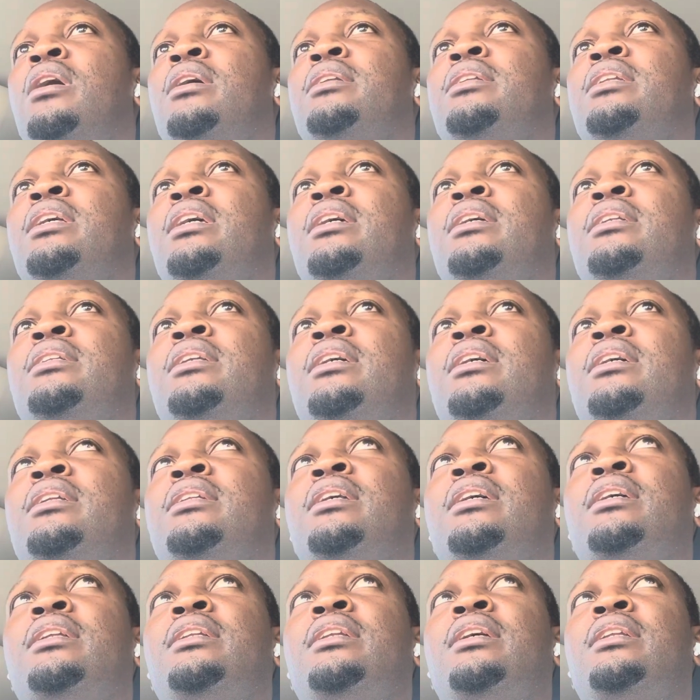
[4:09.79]

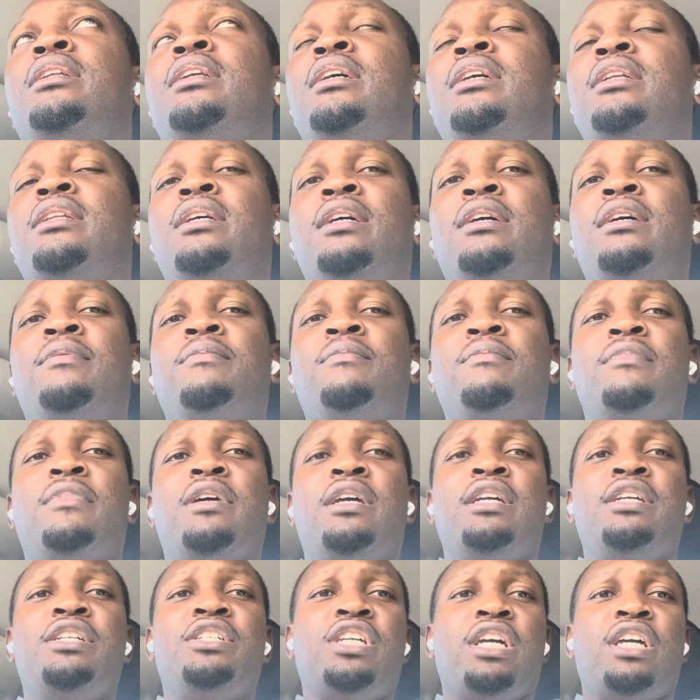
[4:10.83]
They
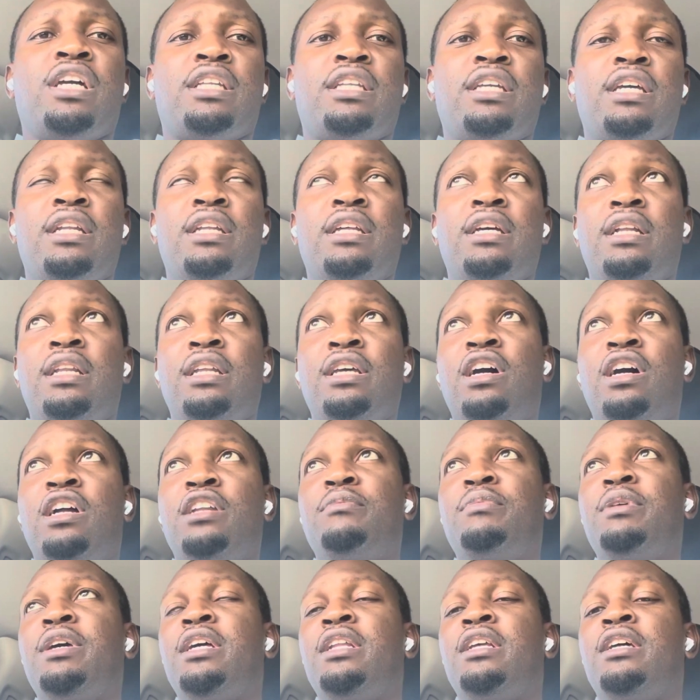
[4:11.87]
injected Leon
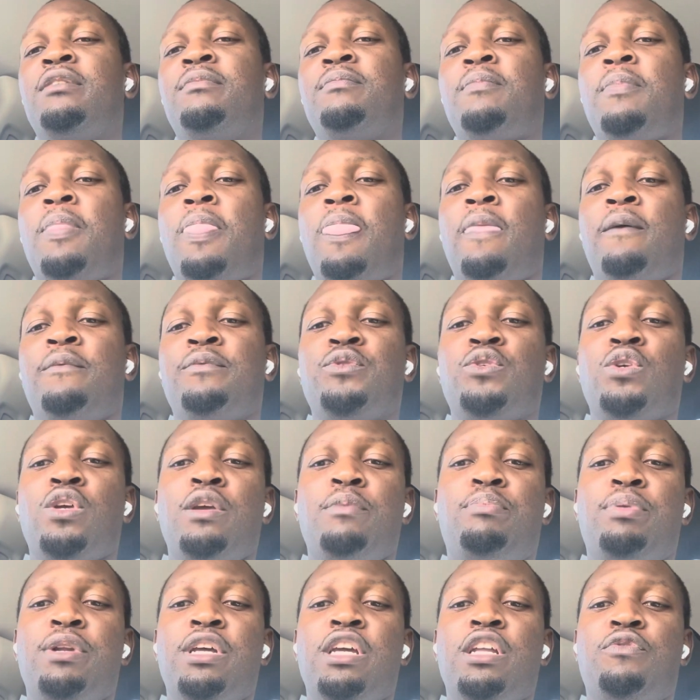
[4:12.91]
Bailey. So he
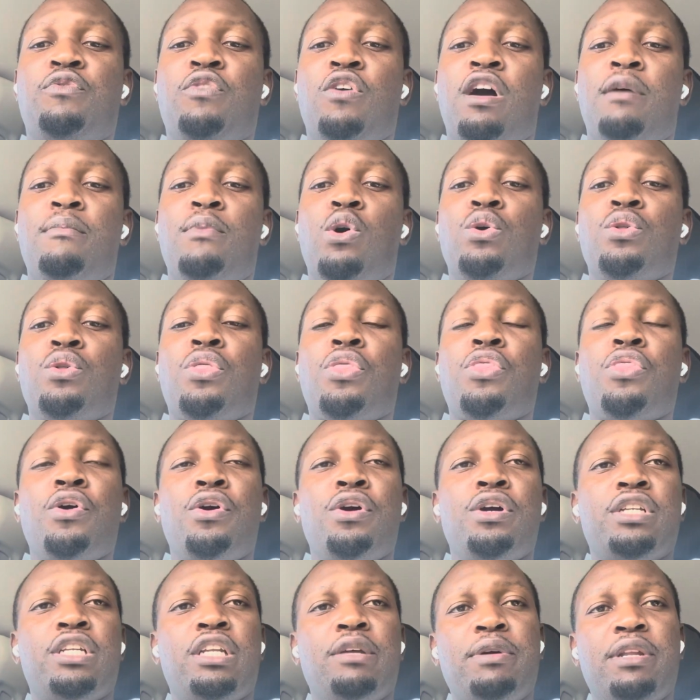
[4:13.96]
played for about
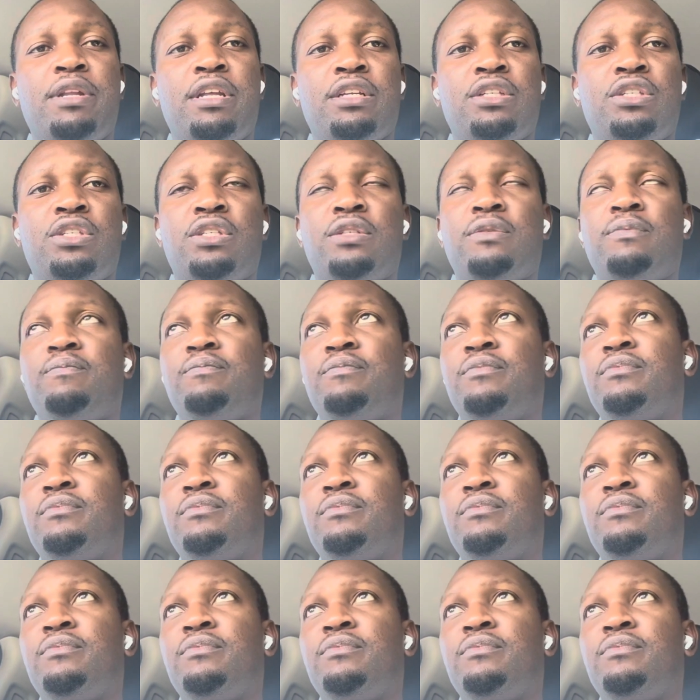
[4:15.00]
30 minutes.